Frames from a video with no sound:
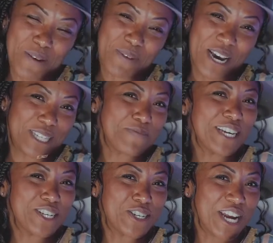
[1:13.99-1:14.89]
up, guys? I'm
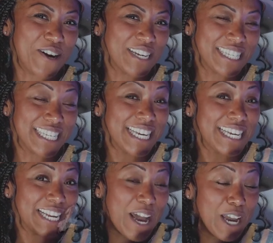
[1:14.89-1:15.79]
Nyesha Arrington.